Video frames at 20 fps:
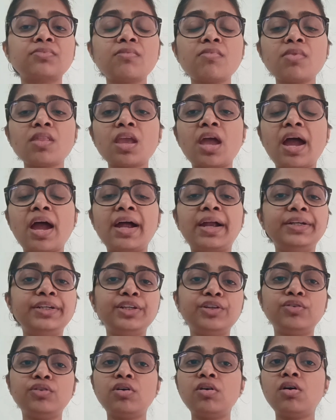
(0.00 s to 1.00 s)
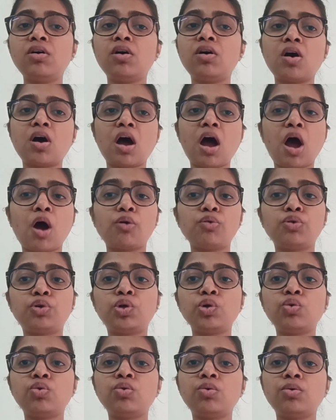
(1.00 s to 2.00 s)
and how
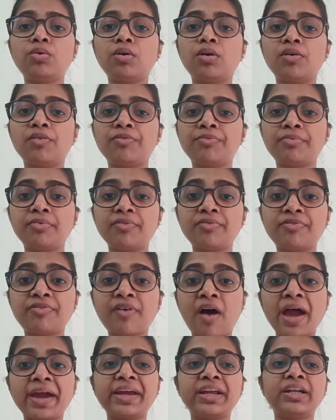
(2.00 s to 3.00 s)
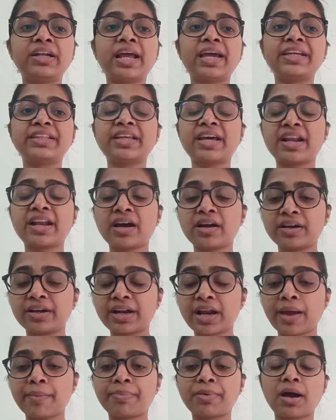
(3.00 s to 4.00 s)
to find, like there are
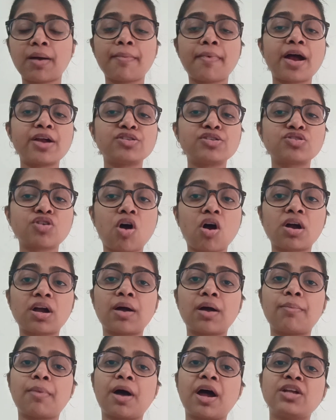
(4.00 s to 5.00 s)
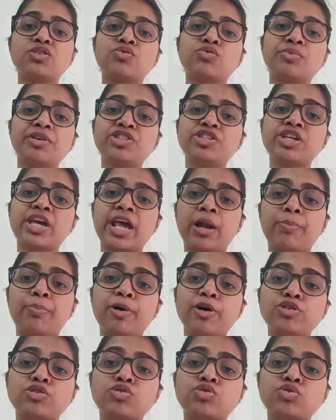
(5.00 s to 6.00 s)
grep commands, awk commands, which help
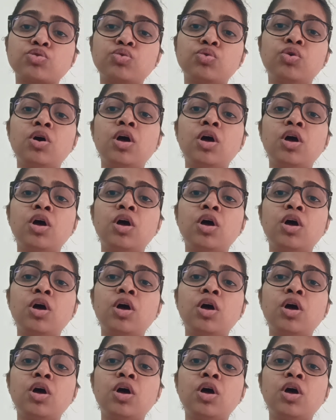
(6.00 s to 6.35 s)
us to